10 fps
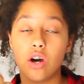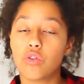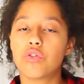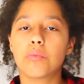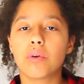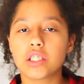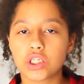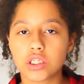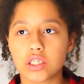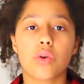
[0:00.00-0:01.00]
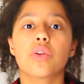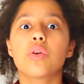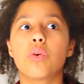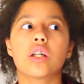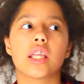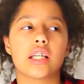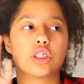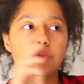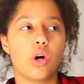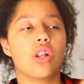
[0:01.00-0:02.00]
e.l.f. brushes. I really want like a
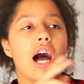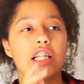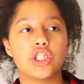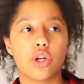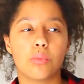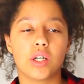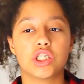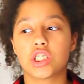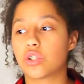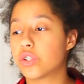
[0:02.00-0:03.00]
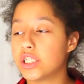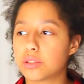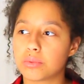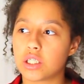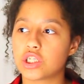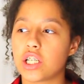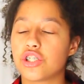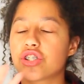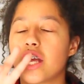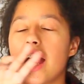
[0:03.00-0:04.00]
small eyeshadow brush, a crease brush, and
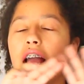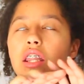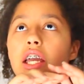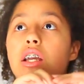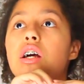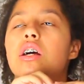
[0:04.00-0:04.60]
just like